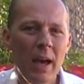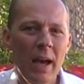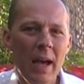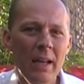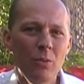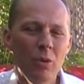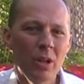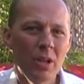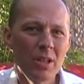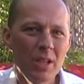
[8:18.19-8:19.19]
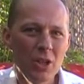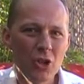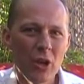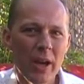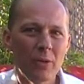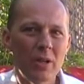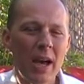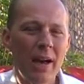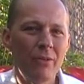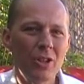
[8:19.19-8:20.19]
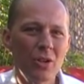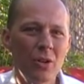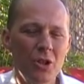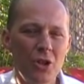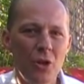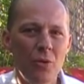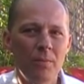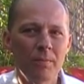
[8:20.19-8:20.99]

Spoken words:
and we're going to teach you how to advertise you.